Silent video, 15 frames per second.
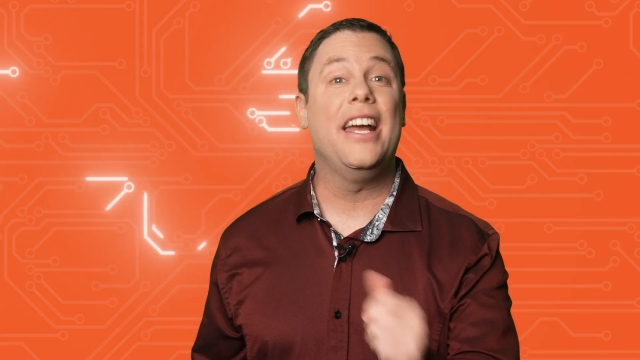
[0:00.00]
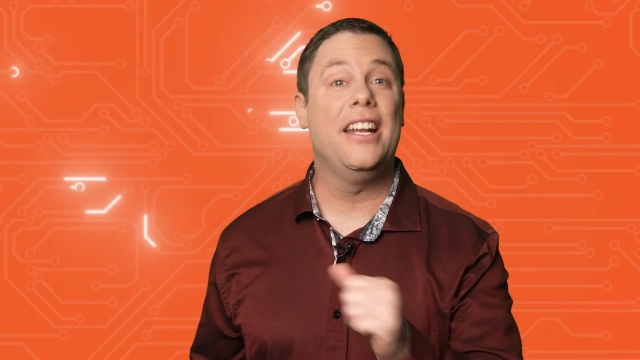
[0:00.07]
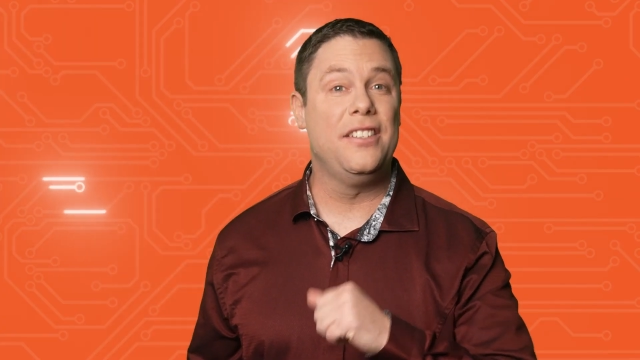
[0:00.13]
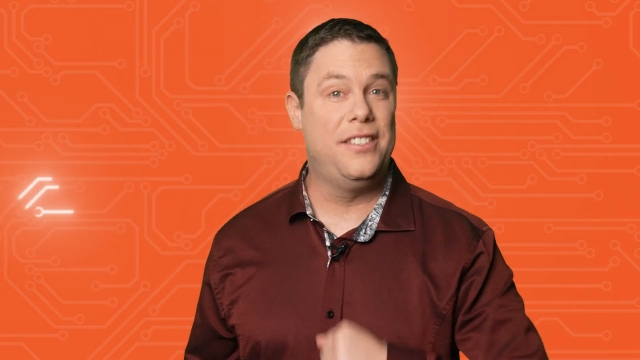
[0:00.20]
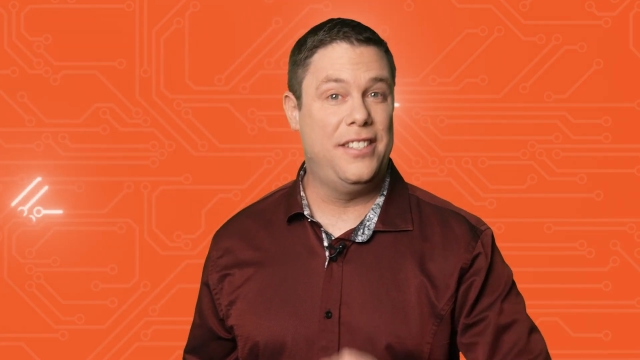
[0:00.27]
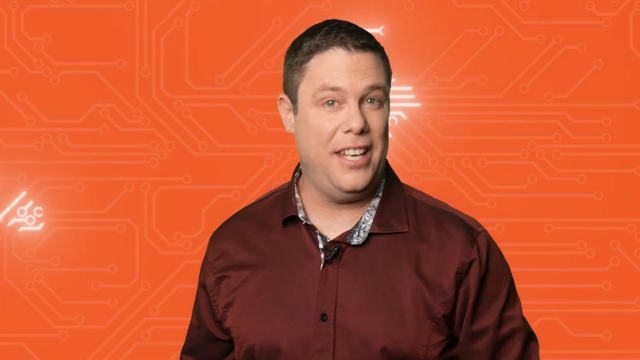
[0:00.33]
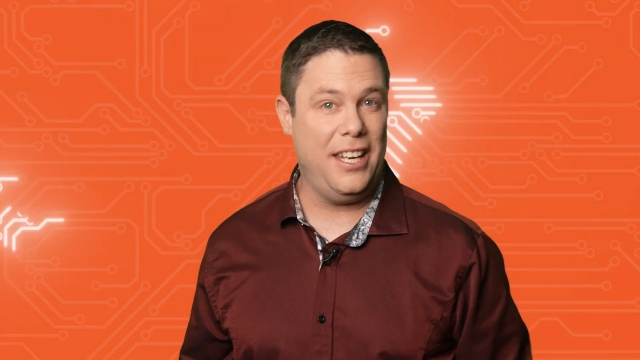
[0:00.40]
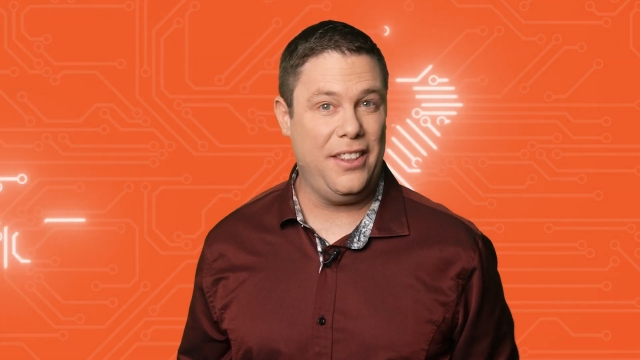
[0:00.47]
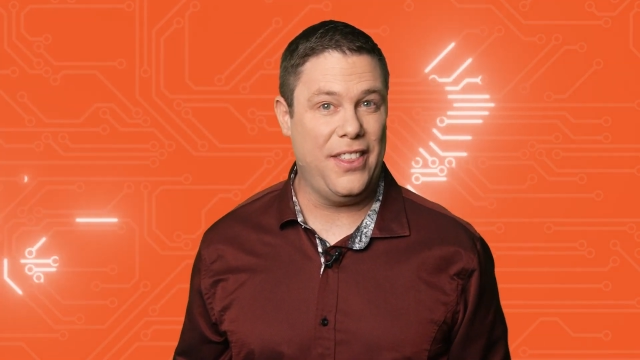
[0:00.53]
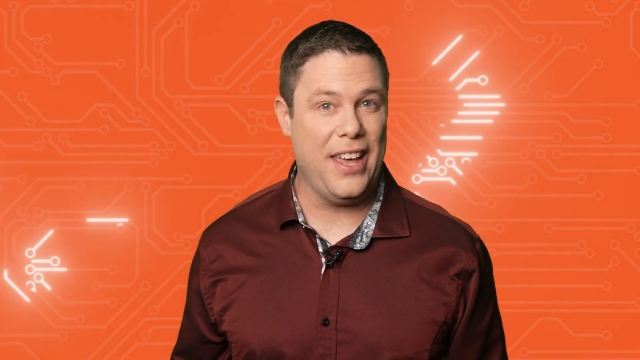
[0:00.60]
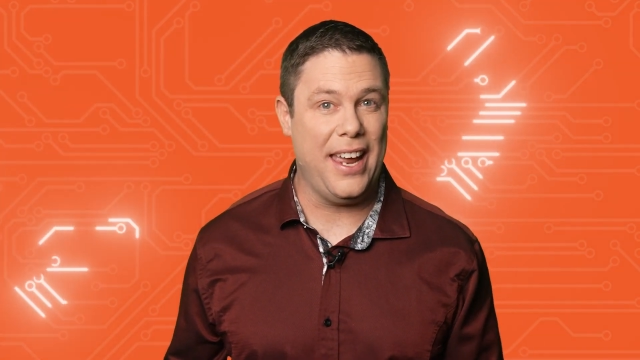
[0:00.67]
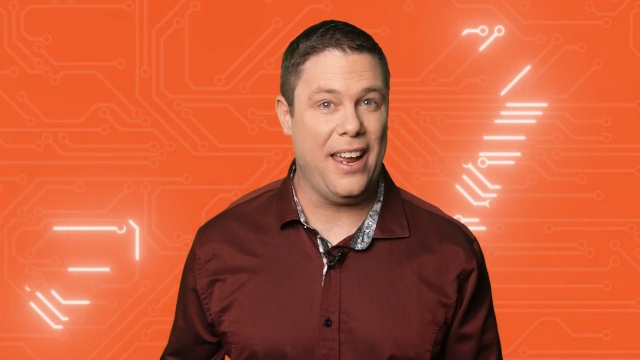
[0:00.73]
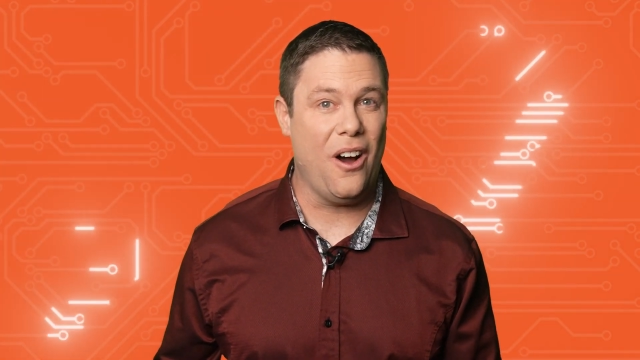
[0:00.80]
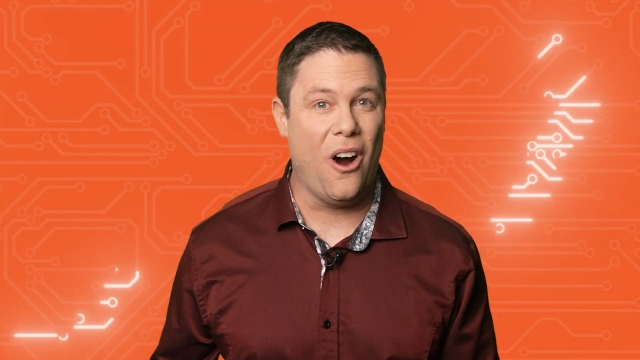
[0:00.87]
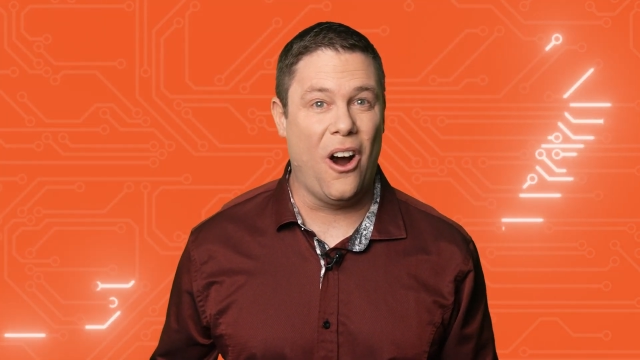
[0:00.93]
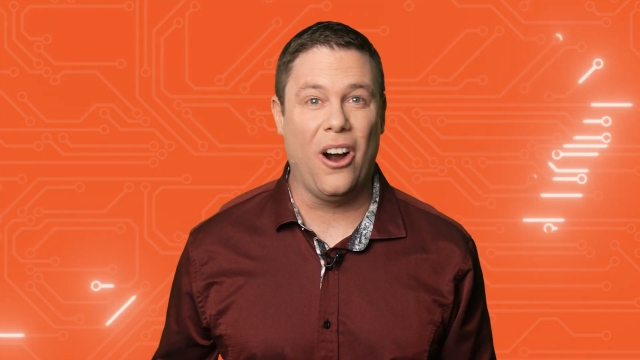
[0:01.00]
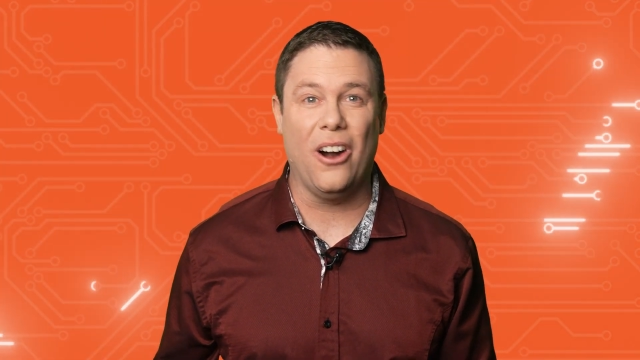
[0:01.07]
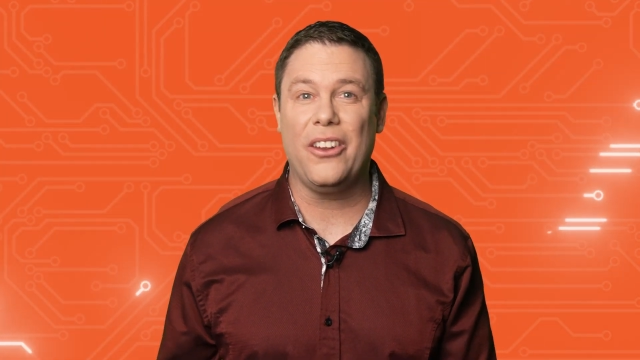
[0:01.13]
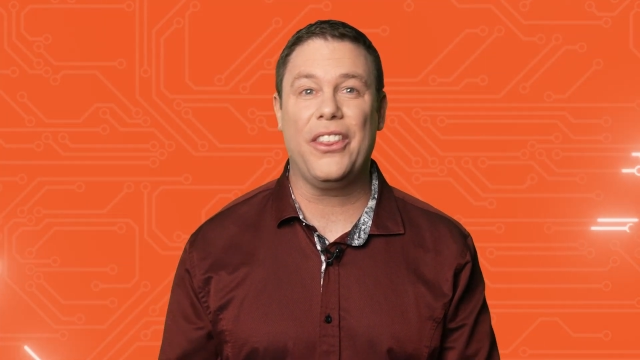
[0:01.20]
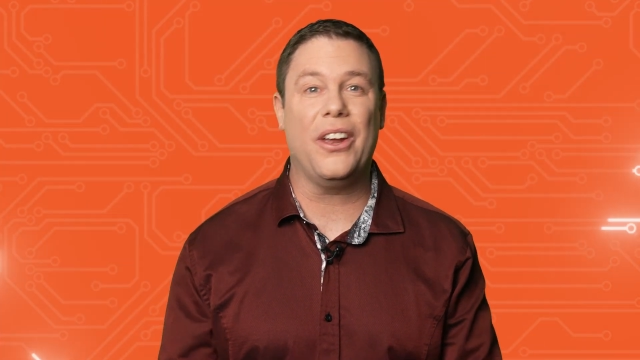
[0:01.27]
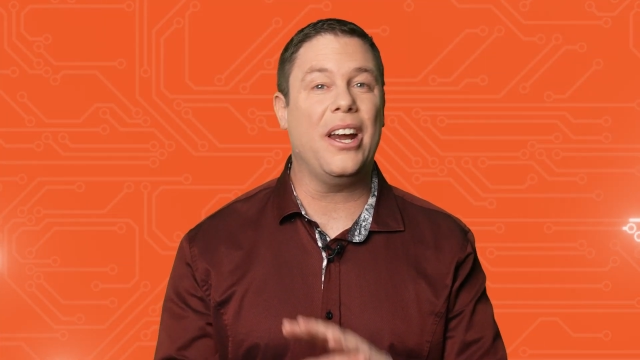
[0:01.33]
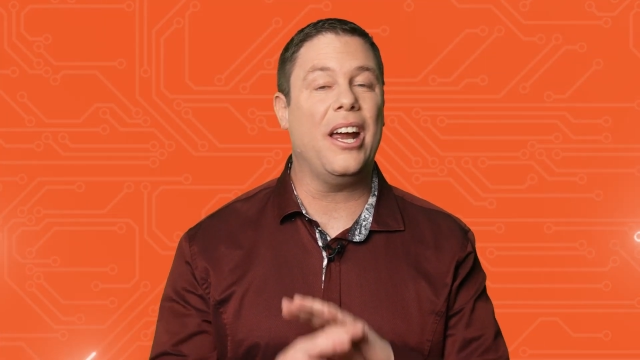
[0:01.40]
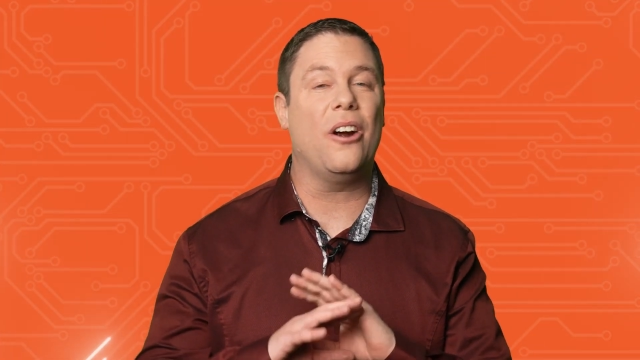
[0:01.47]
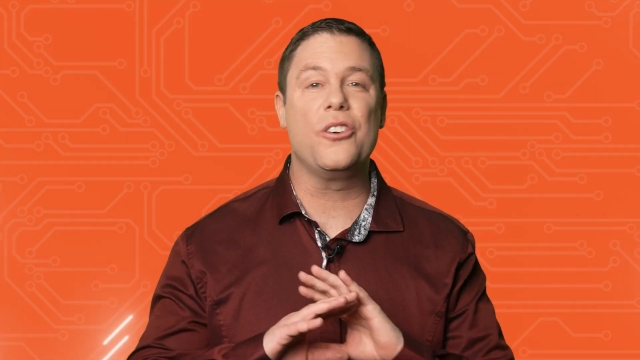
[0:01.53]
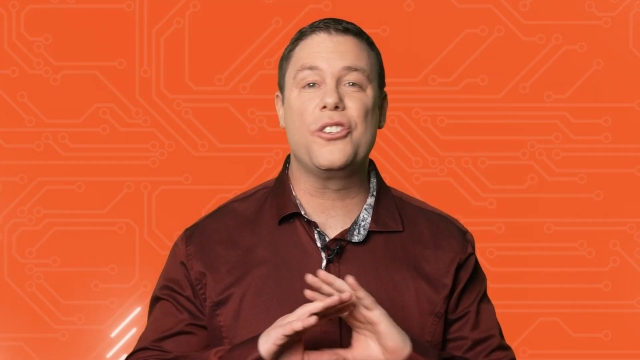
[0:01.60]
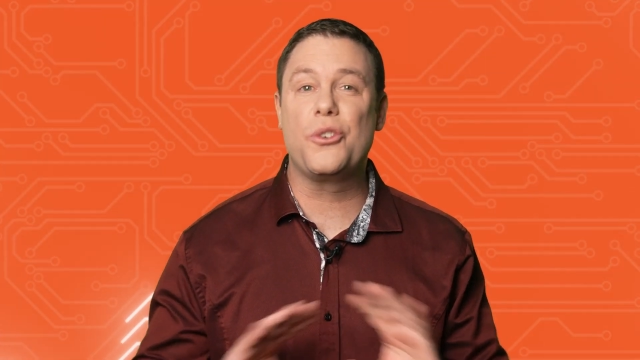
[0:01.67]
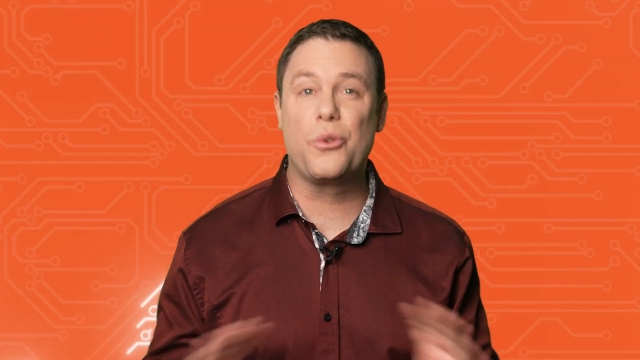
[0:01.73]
Indeed they are. They are